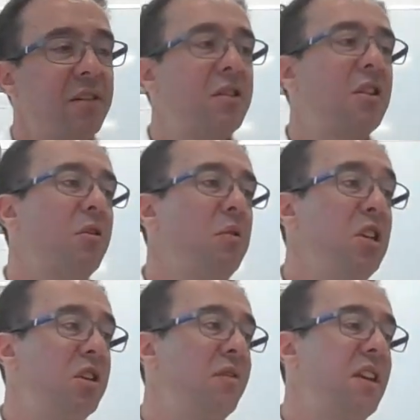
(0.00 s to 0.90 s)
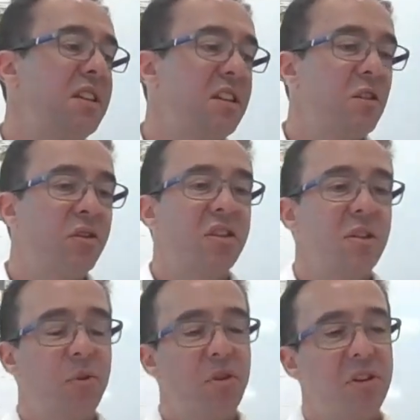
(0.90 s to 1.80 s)
So each of these is not just a
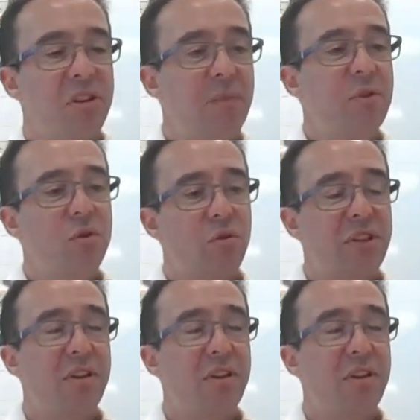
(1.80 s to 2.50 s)
point in time score, it's